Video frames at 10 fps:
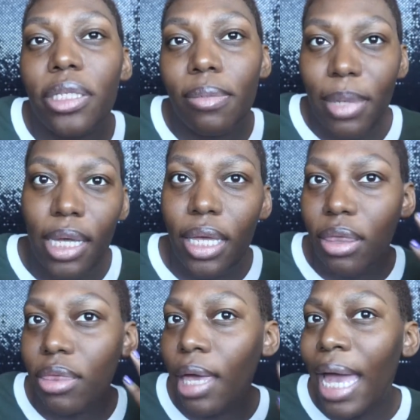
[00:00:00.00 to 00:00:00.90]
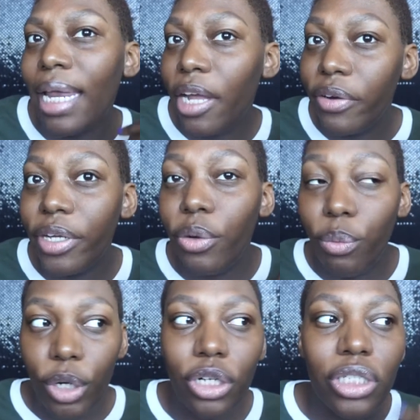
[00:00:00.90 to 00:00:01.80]
to make that area
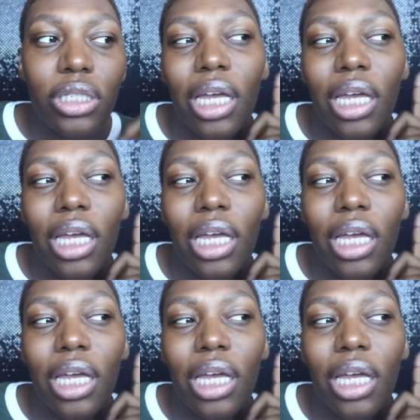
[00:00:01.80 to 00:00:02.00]
worse.